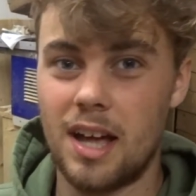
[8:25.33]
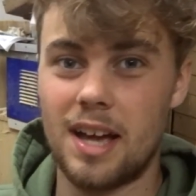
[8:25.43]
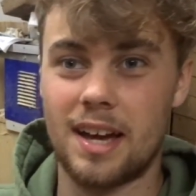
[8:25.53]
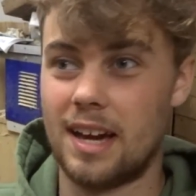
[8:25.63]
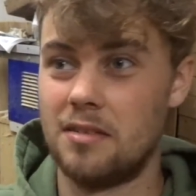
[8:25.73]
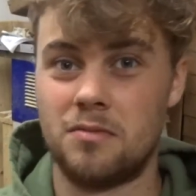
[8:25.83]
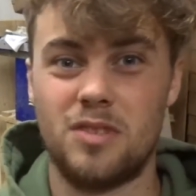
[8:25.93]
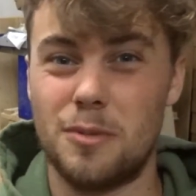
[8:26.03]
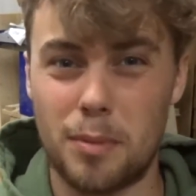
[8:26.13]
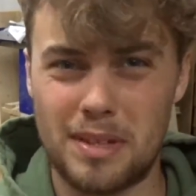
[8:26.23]
again,
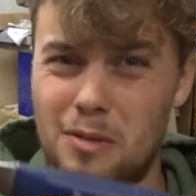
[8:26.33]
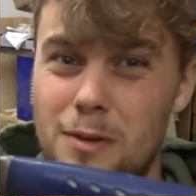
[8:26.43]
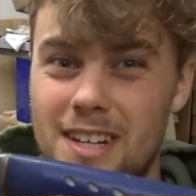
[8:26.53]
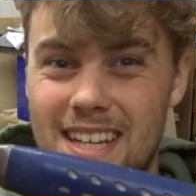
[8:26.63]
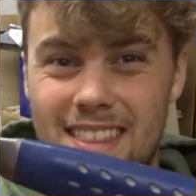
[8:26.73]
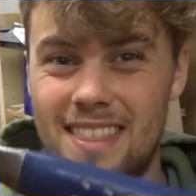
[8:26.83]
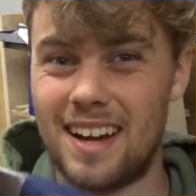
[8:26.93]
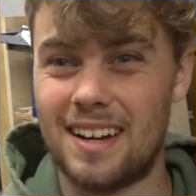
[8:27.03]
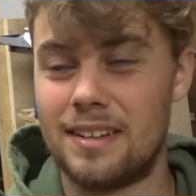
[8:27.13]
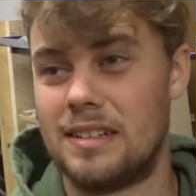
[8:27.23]
you probably don't need
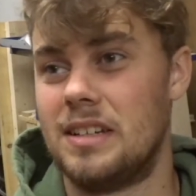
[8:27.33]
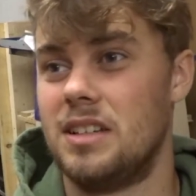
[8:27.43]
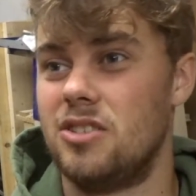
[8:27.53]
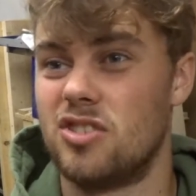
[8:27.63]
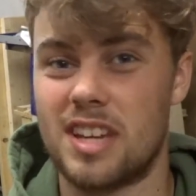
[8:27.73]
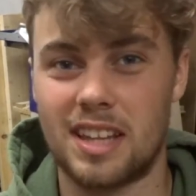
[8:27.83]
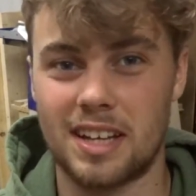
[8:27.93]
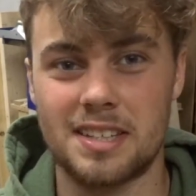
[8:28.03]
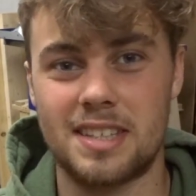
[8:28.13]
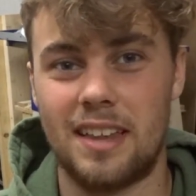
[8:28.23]
that. Just get like
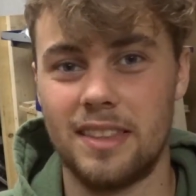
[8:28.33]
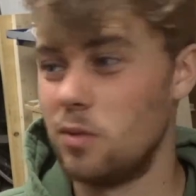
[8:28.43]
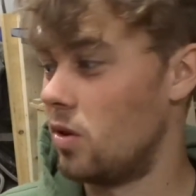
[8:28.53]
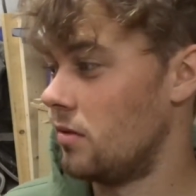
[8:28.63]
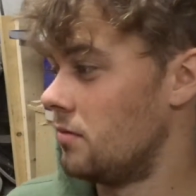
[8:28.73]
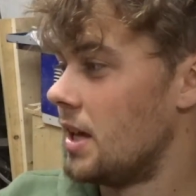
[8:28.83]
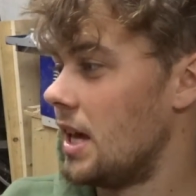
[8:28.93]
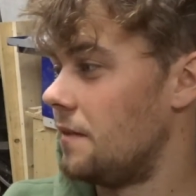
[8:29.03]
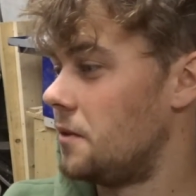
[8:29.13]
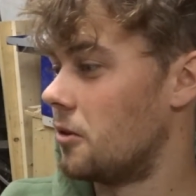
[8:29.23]
a Stanley one.
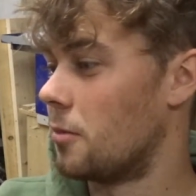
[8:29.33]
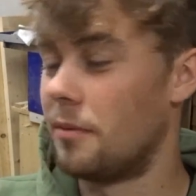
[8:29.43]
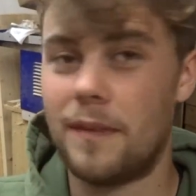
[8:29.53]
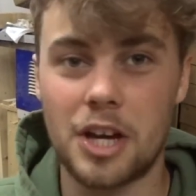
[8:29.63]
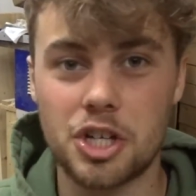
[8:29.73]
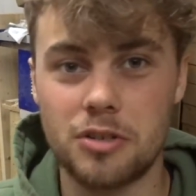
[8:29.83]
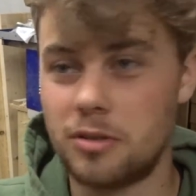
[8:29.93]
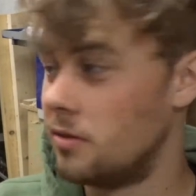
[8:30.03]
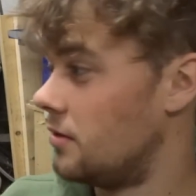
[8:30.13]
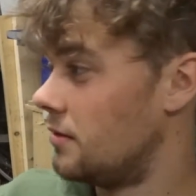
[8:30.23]
If you're a
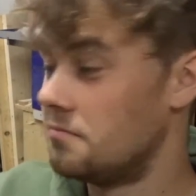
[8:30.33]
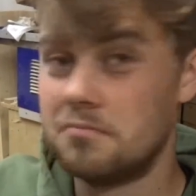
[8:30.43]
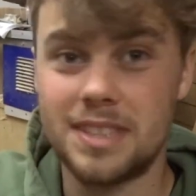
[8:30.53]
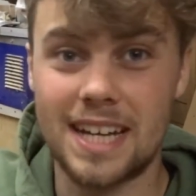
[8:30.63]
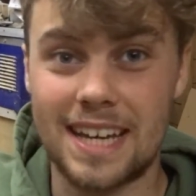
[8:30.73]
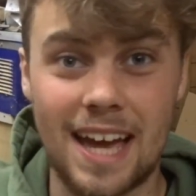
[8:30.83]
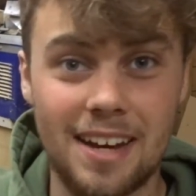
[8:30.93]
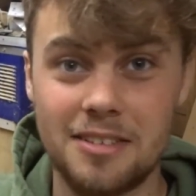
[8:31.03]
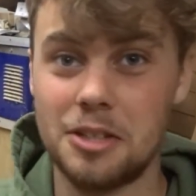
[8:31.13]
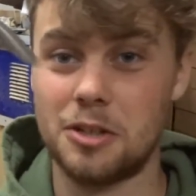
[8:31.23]
professional,
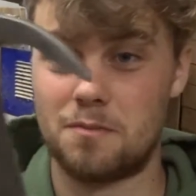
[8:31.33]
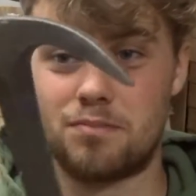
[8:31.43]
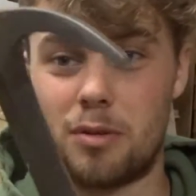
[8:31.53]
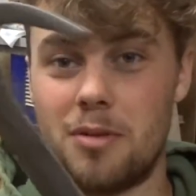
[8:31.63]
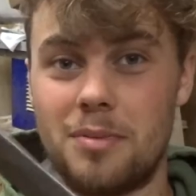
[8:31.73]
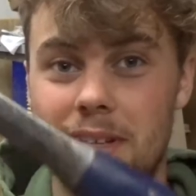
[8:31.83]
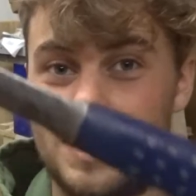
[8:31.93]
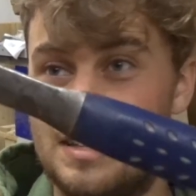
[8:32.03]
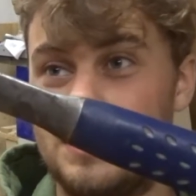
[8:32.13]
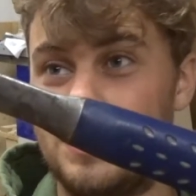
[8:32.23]
again, you could probably
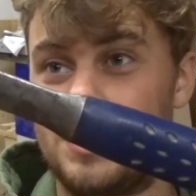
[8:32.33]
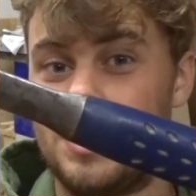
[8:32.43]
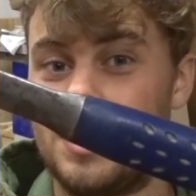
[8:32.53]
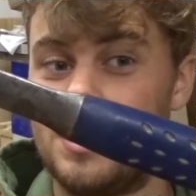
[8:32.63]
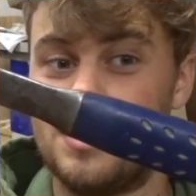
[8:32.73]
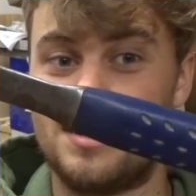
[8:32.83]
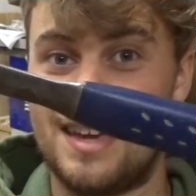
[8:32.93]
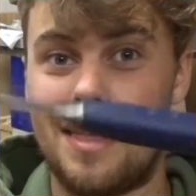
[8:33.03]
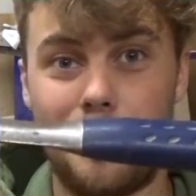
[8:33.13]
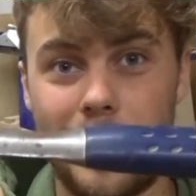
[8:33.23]

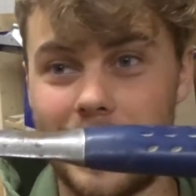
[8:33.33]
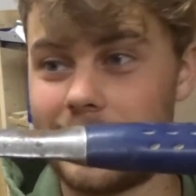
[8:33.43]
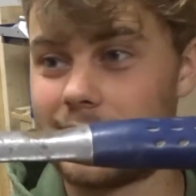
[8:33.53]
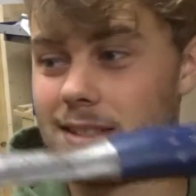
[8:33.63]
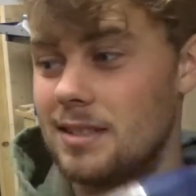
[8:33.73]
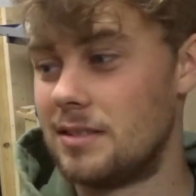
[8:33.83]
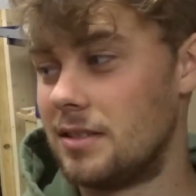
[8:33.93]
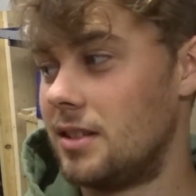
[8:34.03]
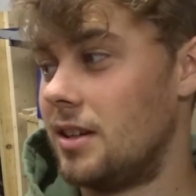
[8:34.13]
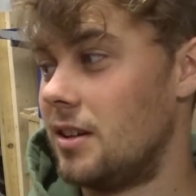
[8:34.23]
get this
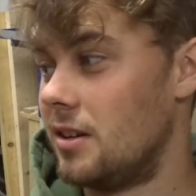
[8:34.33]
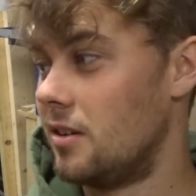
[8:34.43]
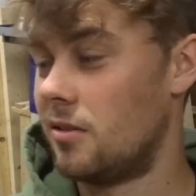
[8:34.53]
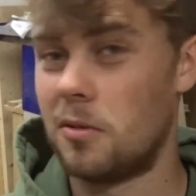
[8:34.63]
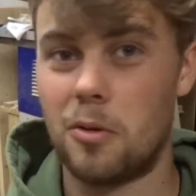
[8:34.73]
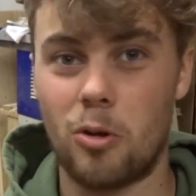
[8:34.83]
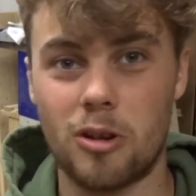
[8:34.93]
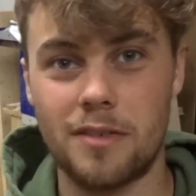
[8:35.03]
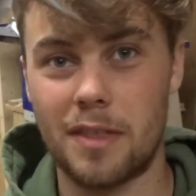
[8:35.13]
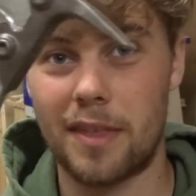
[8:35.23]
or
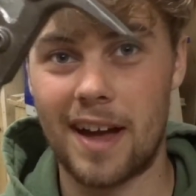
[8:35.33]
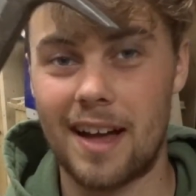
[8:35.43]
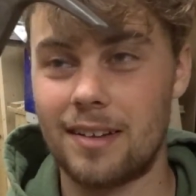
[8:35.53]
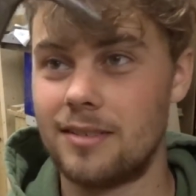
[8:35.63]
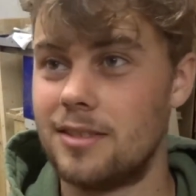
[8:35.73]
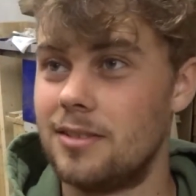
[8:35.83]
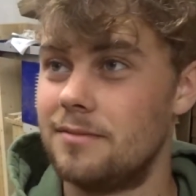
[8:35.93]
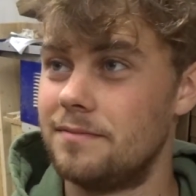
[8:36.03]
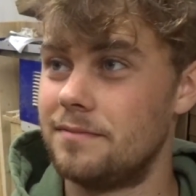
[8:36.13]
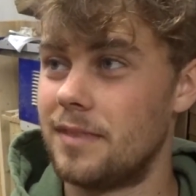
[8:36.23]
even that.
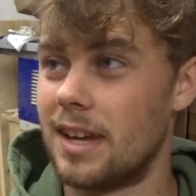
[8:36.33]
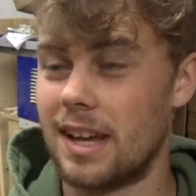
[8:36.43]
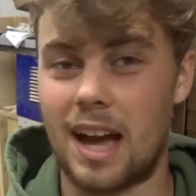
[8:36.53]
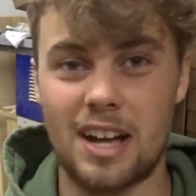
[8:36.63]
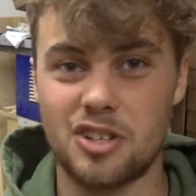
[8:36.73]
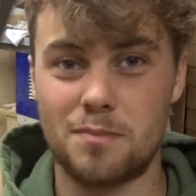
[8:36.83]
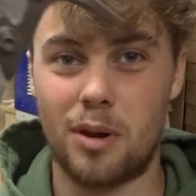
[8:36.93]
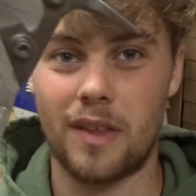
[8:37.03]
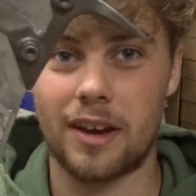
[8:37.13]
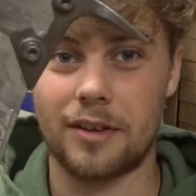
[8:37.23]
Again, I just
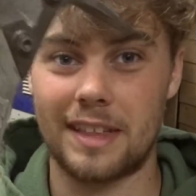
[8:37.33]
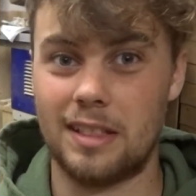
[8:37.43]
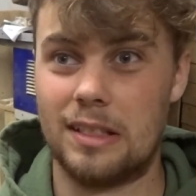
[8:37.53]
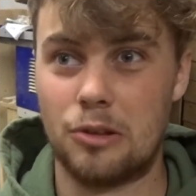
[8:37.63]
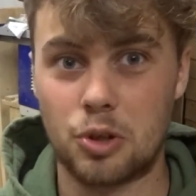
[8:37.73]
bought that because it looked